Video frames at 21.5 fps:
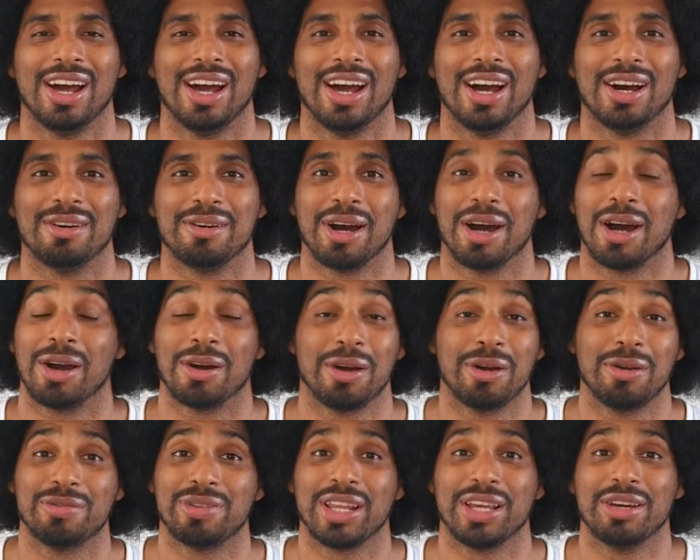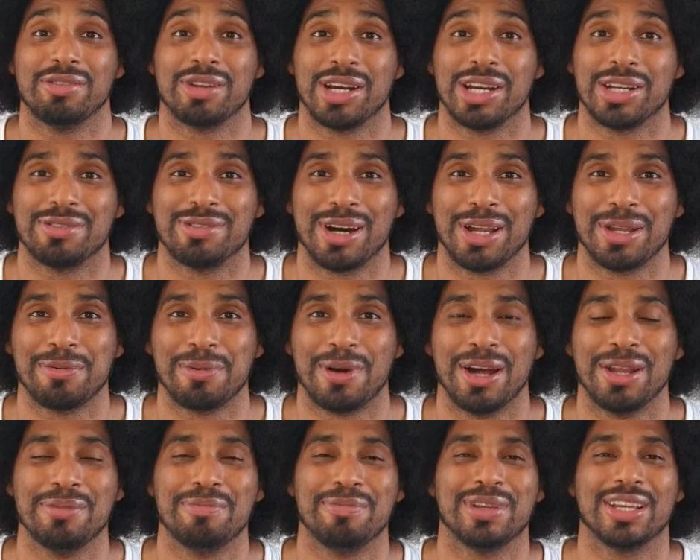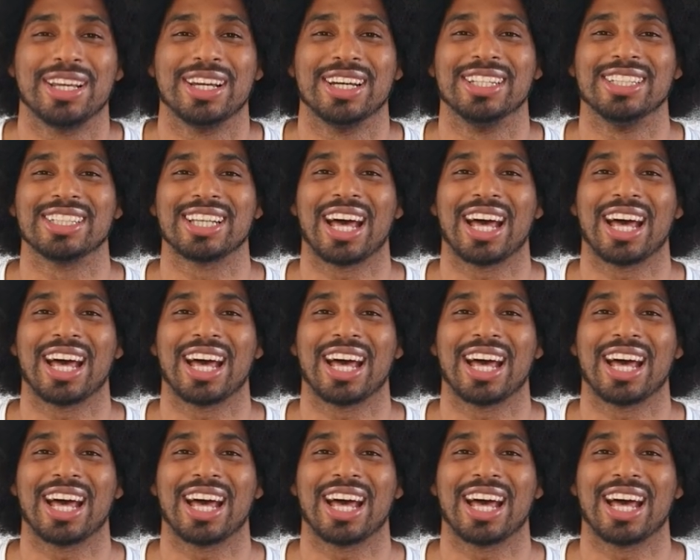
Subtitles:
hopefully a very fun one because